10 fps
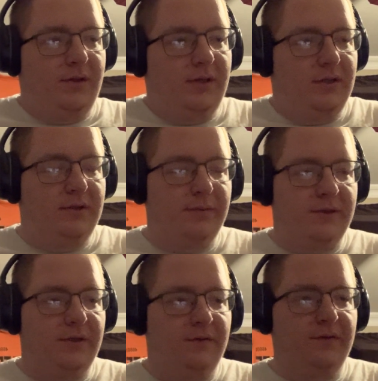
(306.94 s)

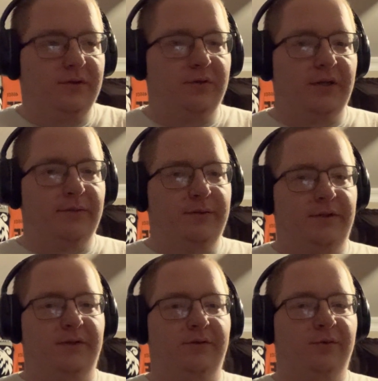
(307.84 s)
especially if you're trying to
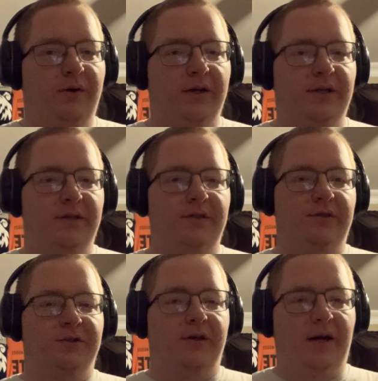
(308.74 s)
be quiet and
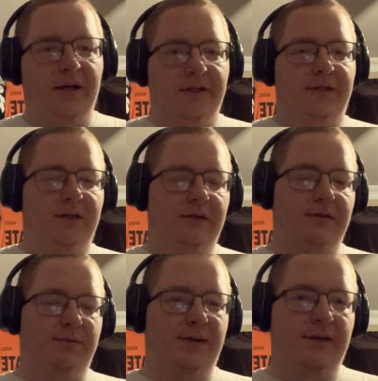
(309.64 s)
you're hiding in a
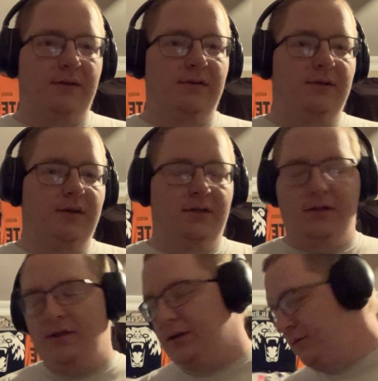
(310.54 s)
spot. Um,